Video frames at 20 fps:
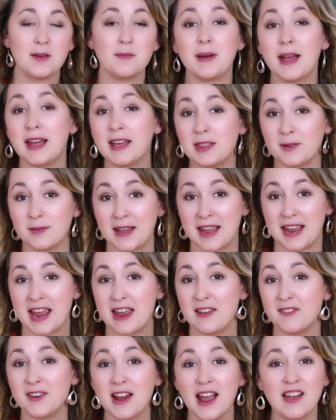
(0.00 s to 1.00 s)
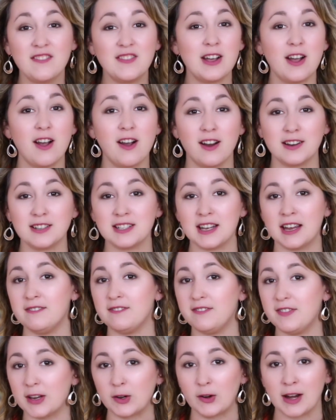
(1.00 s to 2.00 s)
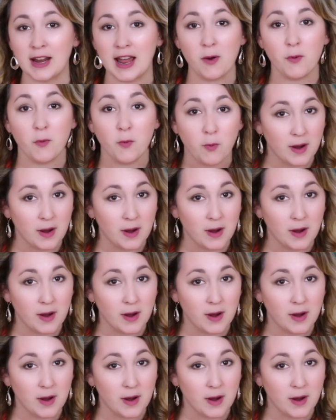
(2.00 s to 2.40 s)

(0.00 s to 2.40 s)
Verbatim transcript: By the way, if you're having a hard time figuring out